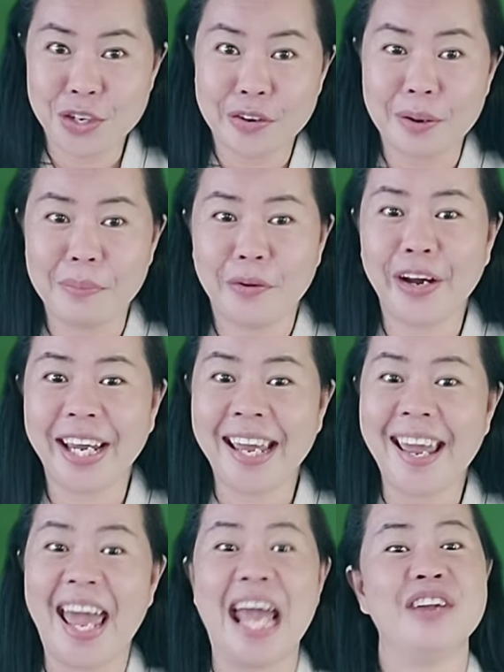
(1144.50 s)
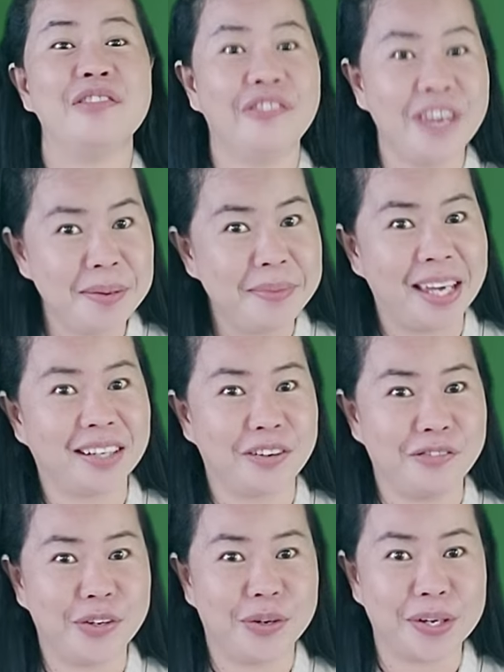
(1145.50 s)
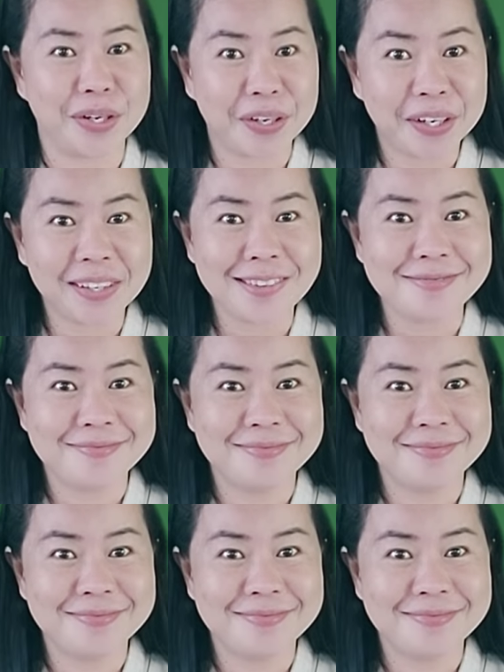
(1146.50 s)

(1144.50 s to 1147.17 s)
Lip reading: you're a boy and female if you're a girl?